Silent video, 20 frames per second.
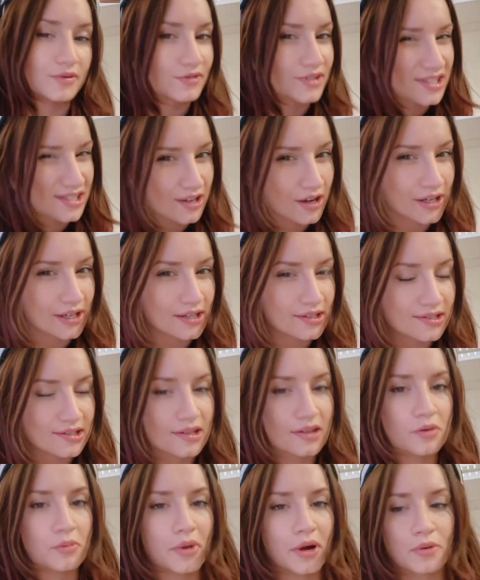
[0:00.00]
designers that
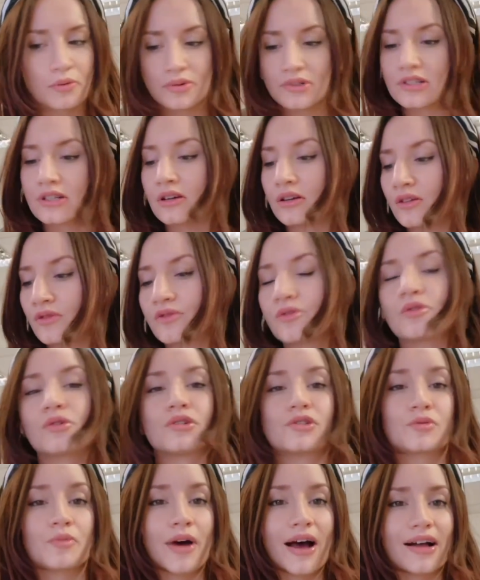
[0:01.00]
you might want to look for
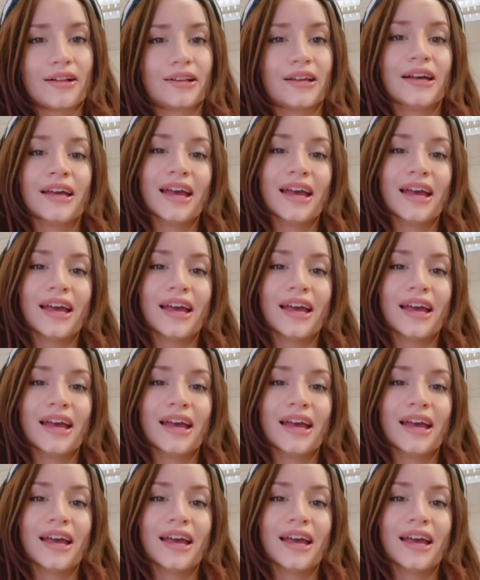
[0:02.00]
as well,